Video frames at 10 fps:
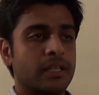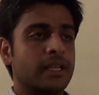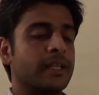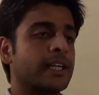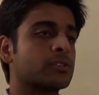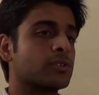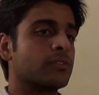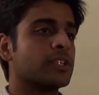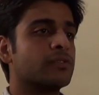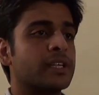Then the next
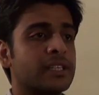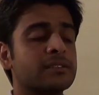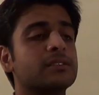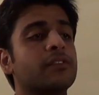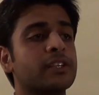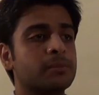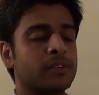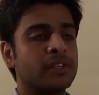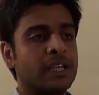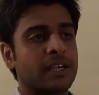question was what is difference
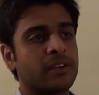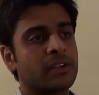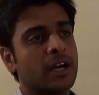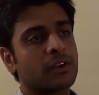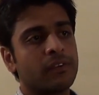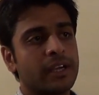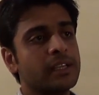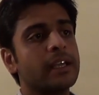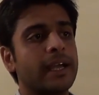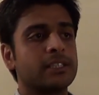between electric arc
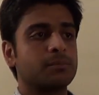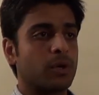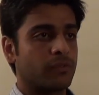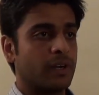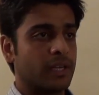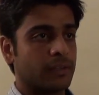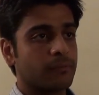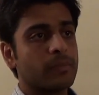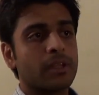welding and spot welding.